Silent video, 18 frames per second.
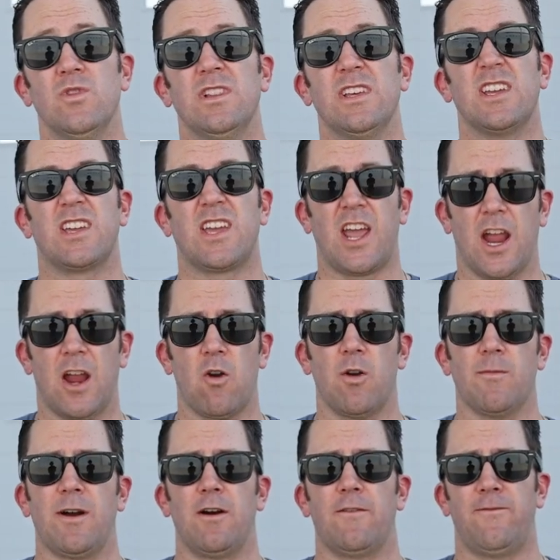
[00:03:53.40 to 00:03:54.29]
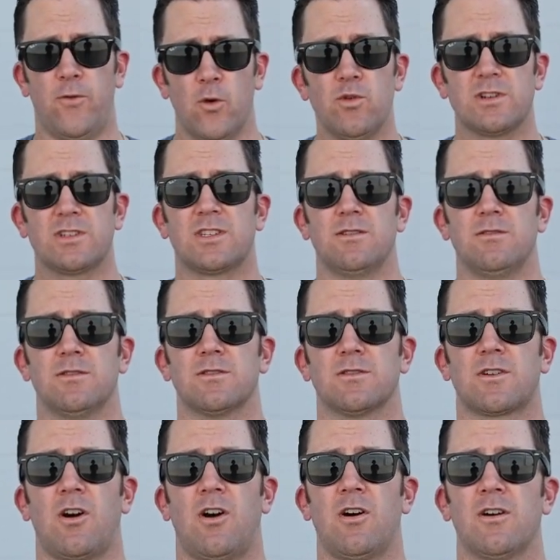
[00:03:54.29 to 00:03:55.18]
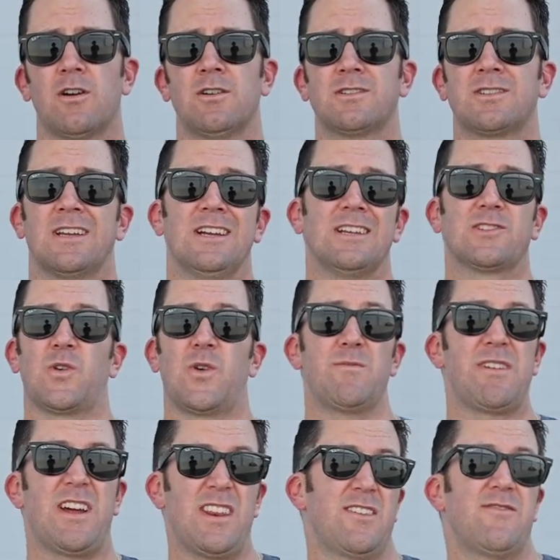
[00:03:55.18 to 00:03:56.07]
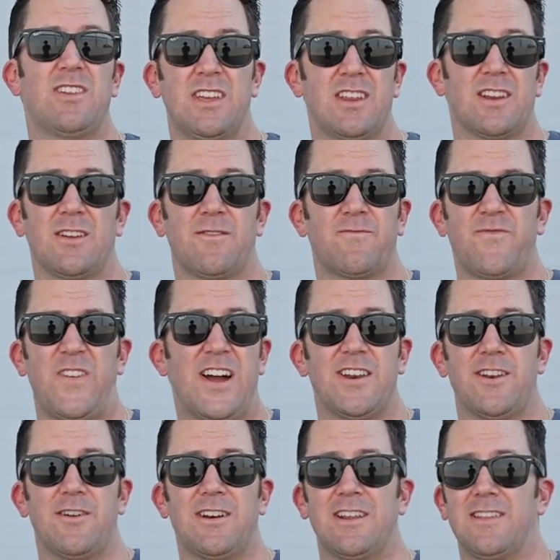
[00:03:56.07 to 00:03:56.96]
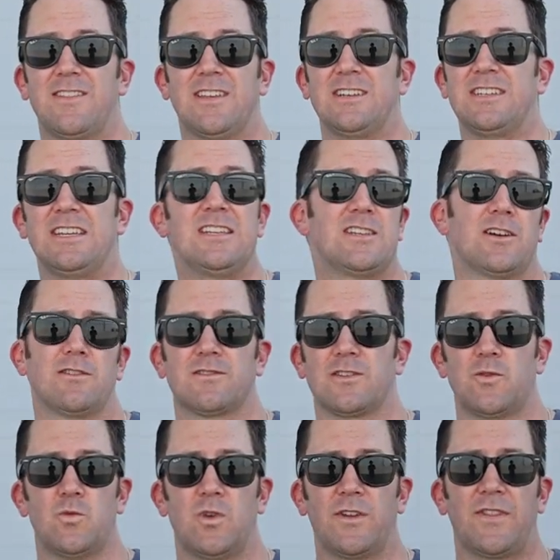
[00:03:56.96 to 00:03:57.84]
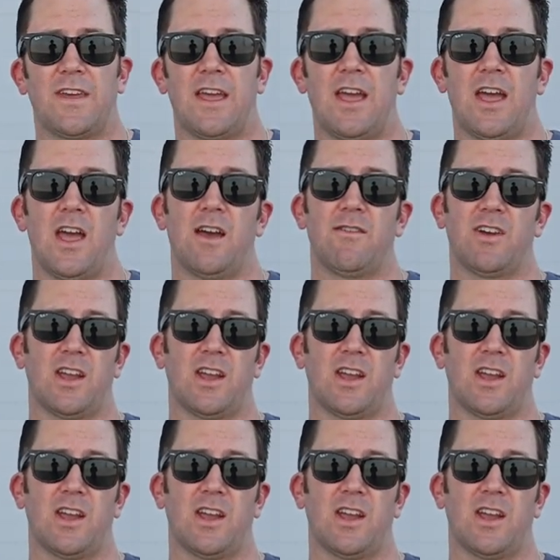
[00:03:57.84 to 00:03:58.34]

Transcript: really care about 4-cylinder cars, so I'm not even gonna find out any of the details on what they have.